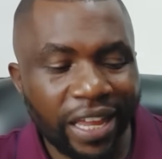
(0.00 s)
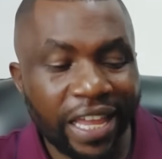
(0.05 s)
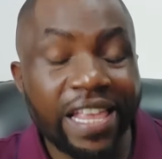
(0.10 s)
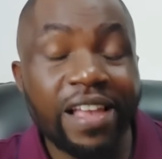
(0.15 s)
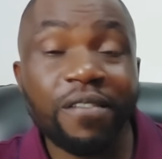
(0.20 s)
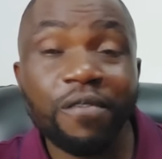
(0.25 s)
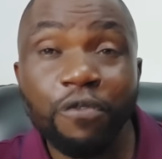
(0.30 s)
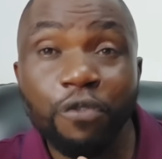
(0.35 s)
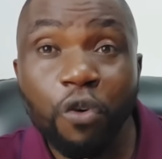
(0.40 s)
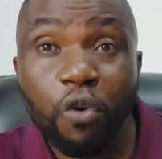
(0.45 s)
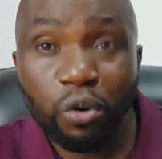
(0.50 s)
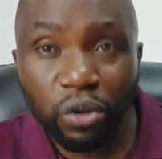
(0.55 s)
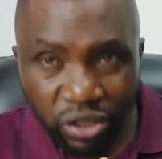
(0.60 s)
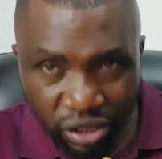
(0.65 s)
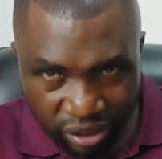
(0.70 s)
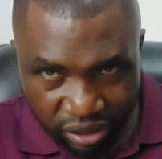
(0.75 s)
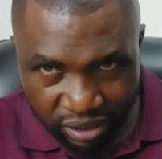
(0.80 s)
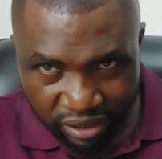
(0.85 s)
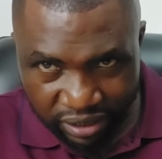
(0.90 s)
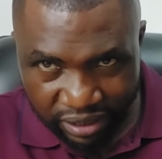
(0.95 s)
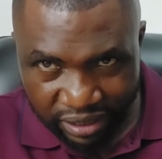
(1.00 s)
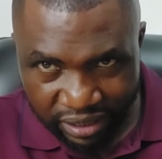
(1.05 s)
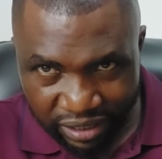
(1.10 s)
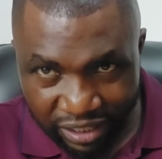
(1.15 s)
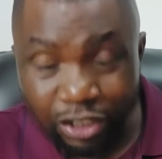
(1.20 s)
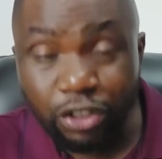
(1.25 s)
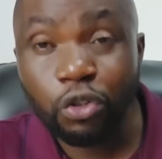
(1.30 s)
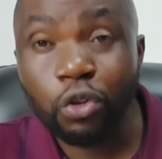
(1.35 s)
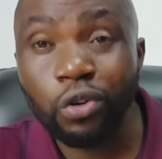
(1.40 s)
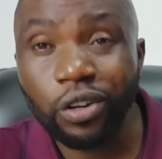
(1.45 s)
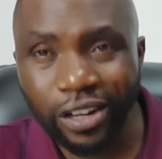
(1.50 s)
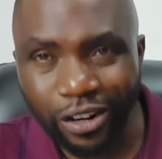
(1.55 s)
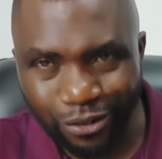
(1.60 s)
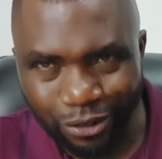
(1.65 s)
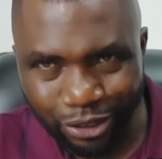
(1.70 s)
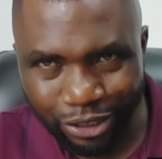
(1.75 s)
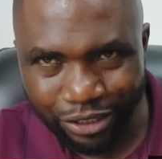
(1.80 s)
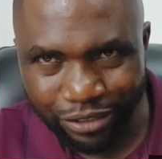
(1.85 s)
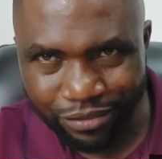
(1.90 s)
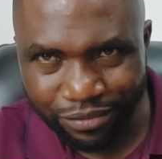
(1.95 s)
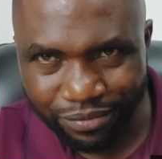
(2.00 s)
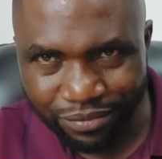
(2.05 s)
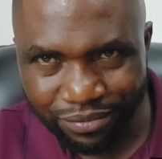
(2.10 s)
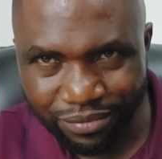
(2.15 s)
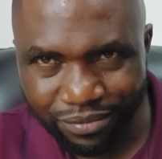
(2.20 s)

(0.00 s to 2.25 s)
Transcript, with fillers: Kenya votes is not counting.